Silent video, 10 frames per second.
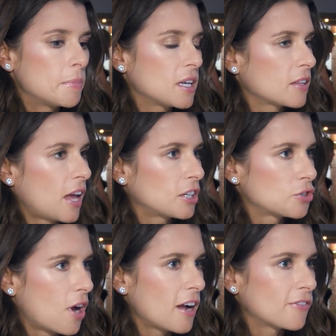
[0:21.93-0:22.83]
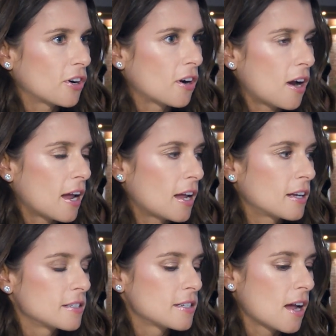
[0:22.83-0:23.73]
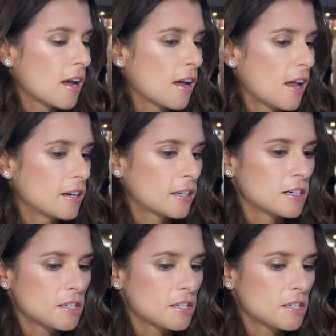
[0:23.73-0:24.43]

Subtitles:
being that driver, and